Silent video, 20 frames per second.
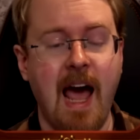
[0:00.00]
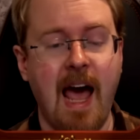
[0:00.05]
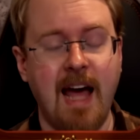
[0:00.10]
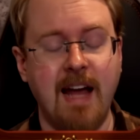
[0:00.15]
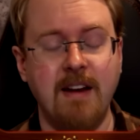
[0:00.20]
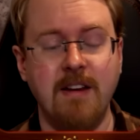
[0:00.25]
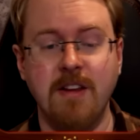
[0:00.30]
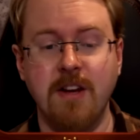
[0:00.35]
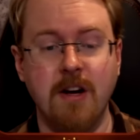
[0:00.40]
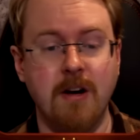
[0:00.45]

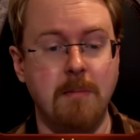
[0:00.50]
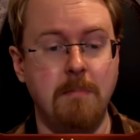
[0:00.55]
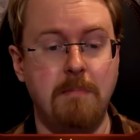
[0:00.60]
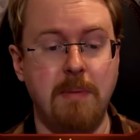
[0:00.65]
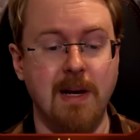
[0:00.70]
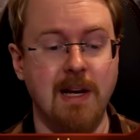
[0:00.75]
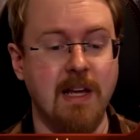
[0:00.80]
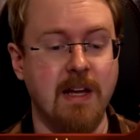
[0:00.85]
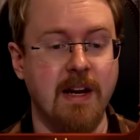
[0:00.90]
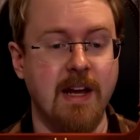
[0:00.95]
and, you know,
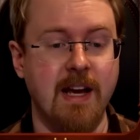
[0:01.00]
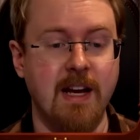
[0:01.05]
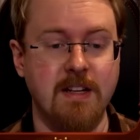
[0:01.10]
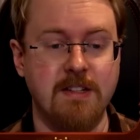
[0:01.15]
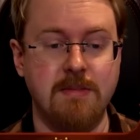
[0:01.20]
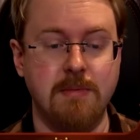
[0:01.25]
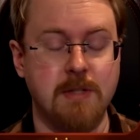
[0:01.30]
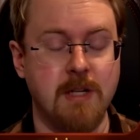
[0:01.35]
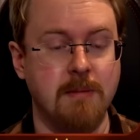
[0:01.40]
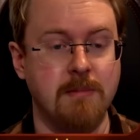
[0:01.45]

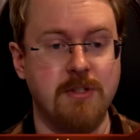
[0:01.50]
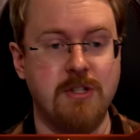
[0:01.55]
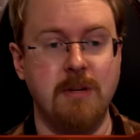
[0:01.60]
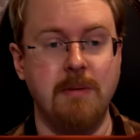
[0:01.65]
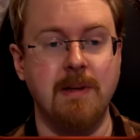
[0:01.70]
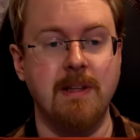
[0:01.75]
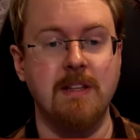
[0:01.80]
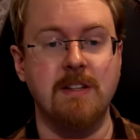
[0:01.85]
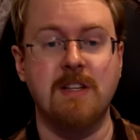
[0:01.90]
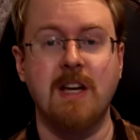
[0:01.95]
billionaires, which I'm
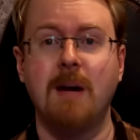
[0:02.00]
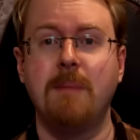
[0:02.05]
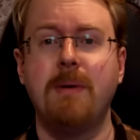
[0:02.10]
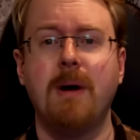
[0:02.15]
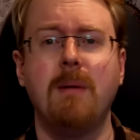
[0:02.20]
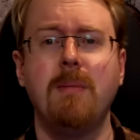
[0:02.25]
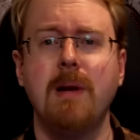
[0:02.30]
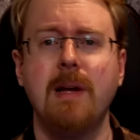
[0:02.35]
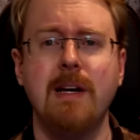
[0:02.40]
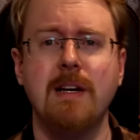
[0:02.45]
assuming this guy
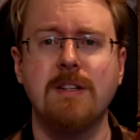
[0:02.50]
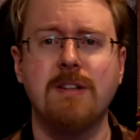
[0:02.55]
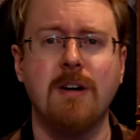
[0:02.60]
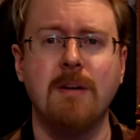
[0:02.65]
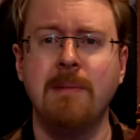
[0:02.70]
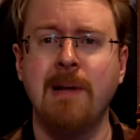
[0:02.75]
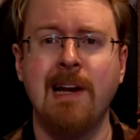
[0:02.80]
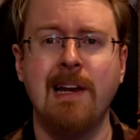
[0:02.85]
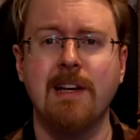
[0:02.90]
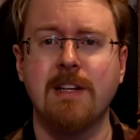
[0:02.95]
probably is,
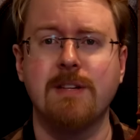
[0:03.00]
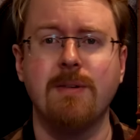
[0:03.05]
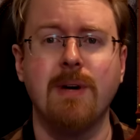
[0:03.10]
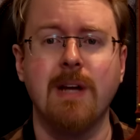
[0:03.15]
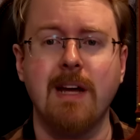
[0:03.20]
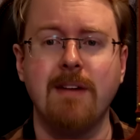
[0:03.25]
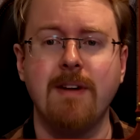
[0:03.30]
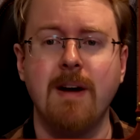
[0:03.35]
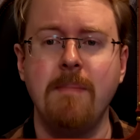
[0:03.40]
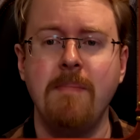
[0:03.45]
or millionaires or
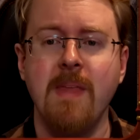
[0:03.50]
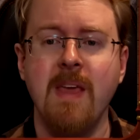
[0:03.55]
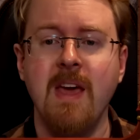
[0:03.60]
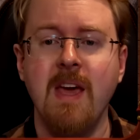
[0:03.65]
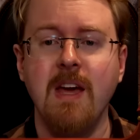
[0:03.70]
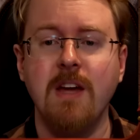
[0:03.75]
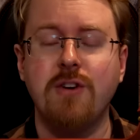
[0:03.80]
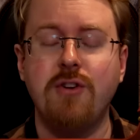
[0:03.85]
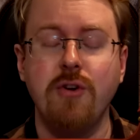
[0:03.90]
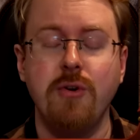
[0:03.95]
whatever,
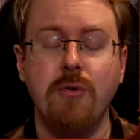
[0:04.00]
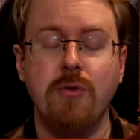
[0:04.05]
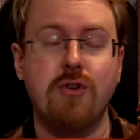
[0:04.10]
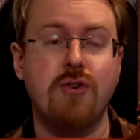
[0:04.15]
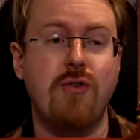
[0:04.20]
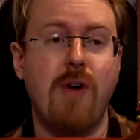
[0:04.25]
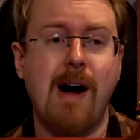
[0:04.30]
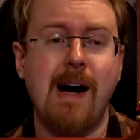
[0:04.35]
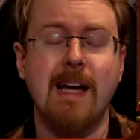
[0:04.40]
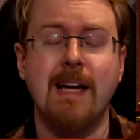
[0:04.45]
to
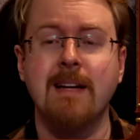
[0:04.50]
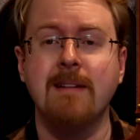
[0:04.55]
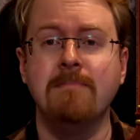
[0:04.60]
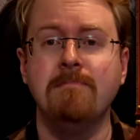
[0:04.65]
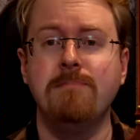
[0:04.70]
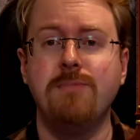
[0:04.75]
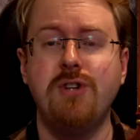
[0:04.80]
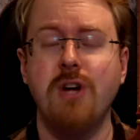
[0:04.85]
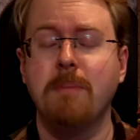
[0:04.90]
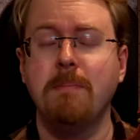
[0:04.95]
try
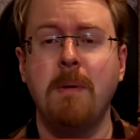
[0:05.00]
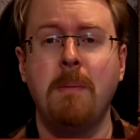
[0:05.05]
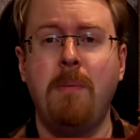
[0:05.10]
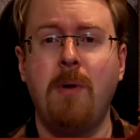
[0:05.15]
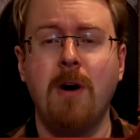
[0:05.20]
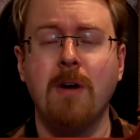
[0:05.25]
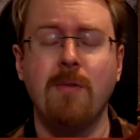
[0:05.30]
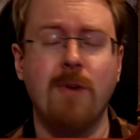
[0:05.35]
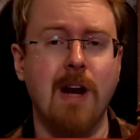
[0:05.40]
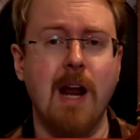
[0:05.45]
and jump
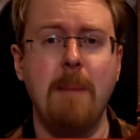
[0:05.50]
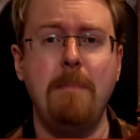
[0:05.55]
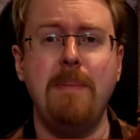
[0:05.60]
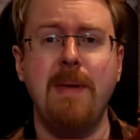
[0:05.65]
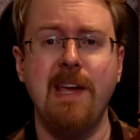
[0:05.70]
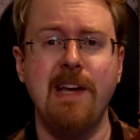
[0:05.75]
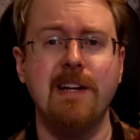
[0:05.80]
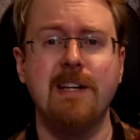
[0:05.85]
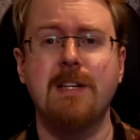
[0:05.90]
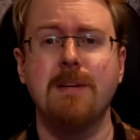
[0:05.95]
upon what
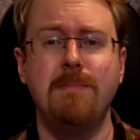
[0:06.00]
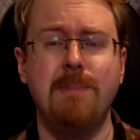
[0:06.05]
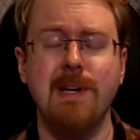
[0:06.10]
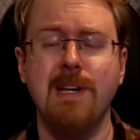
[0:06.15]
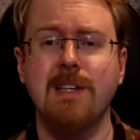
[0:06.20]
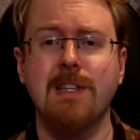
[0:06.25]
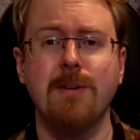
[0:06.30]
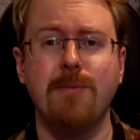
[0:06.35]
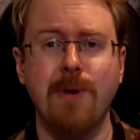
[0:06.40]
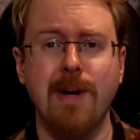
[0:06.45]
appeared to
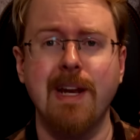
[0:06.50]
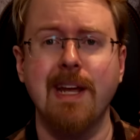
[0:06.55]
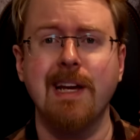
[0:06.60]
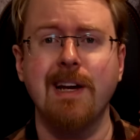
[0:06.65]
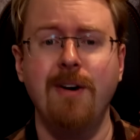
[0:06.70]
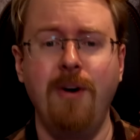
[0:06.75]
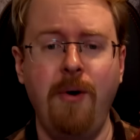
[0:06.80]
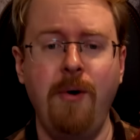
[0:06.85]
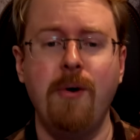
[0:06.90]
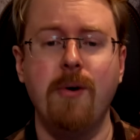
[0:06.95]
be the
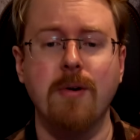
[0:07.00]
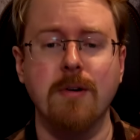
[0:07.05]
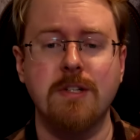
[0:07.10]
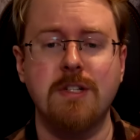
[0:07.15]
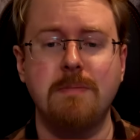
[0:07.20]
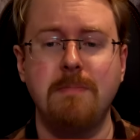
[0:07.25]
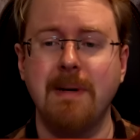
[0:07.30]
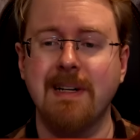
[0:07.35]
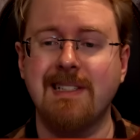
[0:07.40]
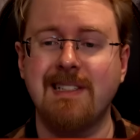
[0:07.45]
winning
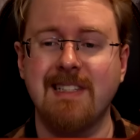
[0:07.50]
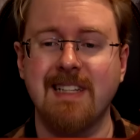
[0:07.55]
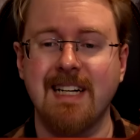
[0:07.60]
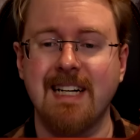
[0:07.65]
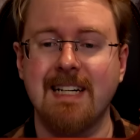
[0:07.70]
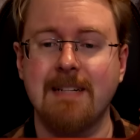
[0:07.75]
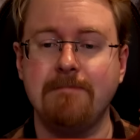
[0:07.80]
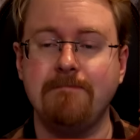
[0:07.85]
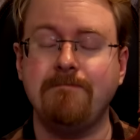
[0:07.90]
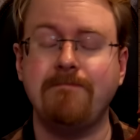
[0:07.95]
horse. But,
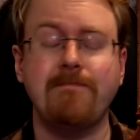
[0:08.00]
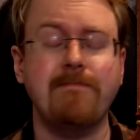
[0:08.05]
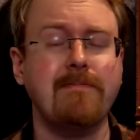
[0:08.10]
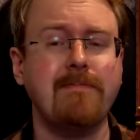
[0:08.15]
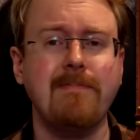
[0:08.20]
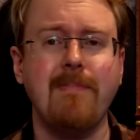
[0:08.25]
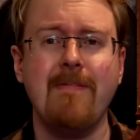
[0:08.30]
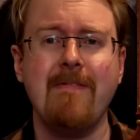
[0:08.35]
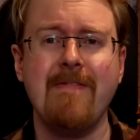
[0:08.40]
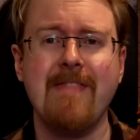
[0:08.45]

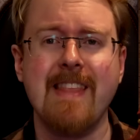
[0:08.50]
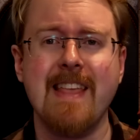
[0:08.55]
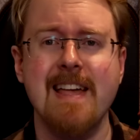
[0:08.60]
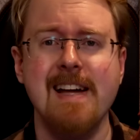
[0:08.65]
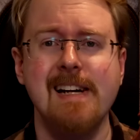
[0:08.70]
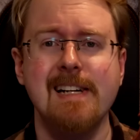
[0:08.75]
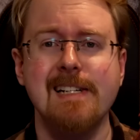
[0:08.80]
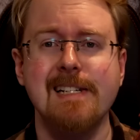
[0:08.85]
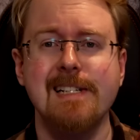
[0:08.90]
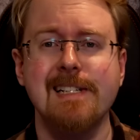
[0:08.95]

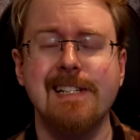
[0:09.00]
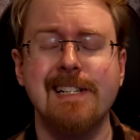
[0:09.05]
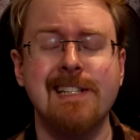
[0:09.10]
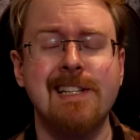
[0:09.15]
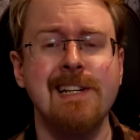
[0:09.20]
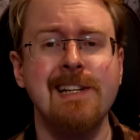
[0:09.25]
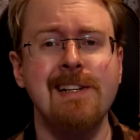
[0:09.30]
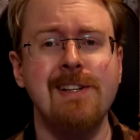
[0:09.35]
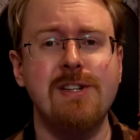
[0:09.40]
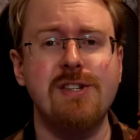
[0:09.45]
it
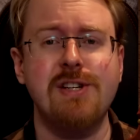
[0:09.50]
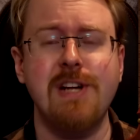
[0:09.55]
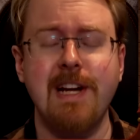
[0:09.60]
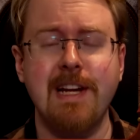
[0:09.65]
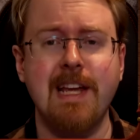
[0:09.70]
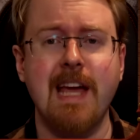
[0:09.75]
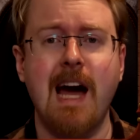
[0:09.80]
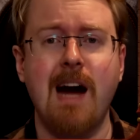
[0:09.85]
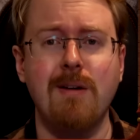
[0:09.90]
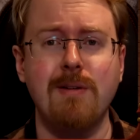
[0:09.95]
didn't
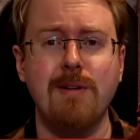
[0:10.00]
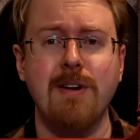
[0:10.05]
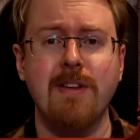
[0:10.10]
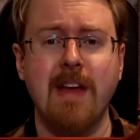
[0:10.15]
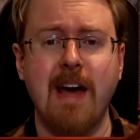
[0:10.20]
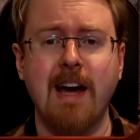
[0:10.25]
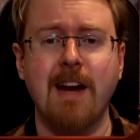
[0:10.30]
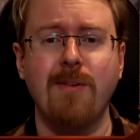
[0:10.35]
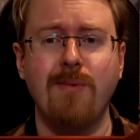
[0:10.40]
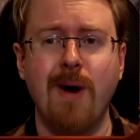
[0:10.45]
shake out
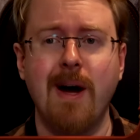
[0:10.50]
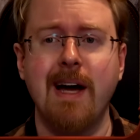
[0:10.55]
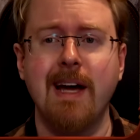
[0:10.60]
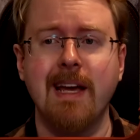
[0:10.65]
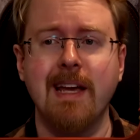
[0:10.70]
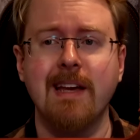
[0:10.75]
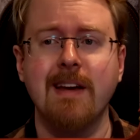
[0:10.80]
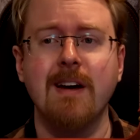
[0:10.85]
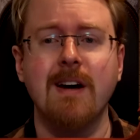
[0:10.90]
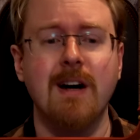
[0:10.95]
that
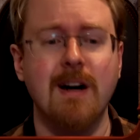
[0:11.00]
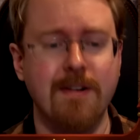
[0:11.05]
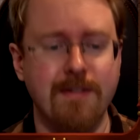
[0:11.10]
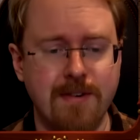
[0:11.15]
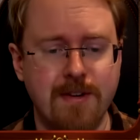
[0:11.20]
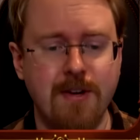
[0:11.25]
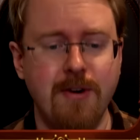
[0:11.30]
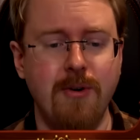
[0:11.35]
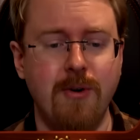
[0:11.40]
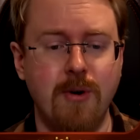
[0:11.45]
way,
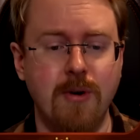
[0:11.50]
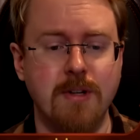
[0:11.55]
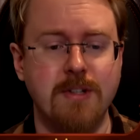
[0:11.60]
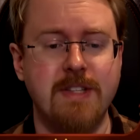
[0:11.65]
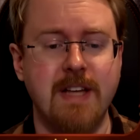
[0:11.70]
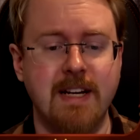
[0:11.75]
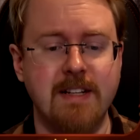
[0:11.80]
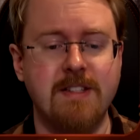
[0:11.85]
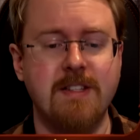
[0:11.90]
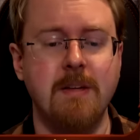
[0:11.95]
of course.
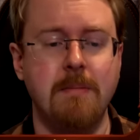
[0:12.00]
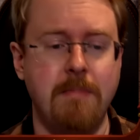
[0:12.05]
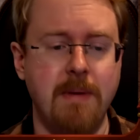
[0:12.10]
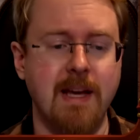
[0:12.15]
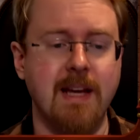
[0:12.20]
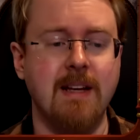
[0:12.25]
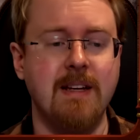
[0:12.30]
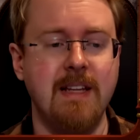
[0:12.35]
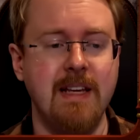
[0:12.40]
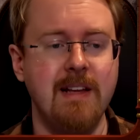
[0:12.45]
That's the
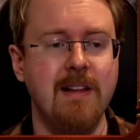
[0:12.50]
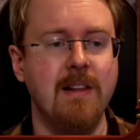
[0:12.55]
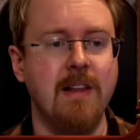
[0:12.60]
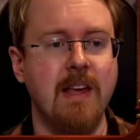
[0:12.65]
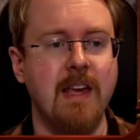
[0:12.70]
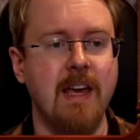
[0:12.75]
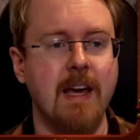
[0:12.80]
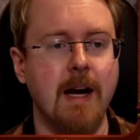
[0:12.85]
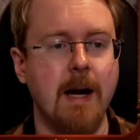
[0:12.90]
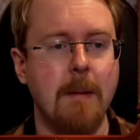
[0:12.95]
big deal
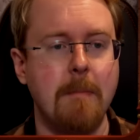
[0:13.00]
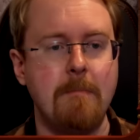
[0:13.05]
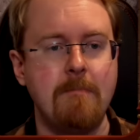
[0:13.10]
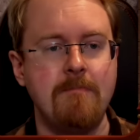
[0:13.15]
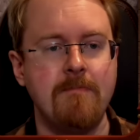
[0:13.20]
here.